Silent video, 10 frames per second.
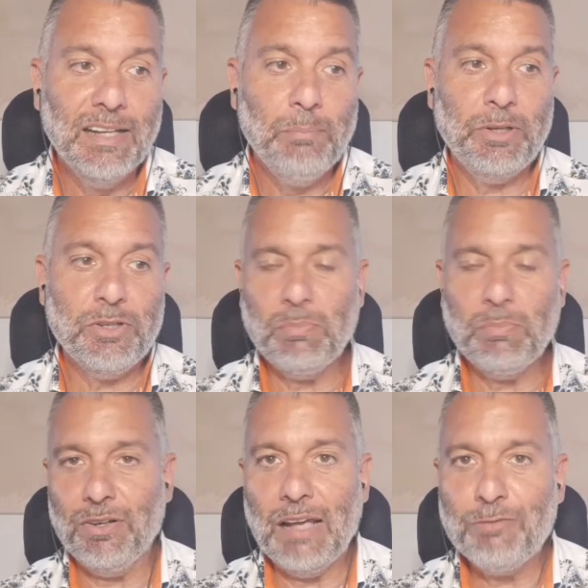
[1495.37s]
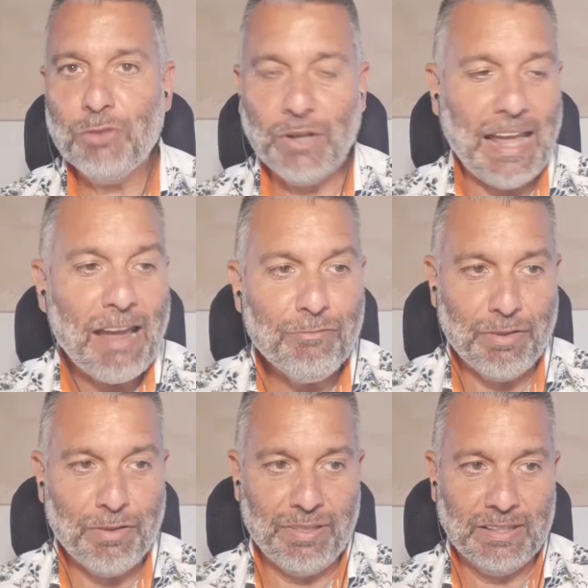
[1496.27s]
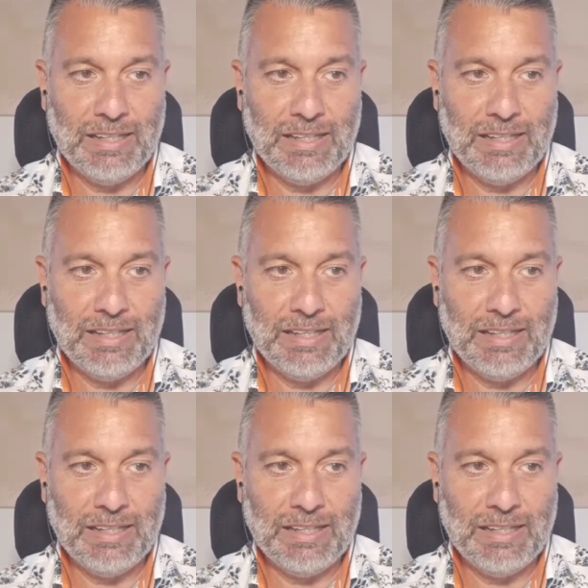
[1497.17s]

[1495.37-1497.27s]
because in Barcelona I've got everything.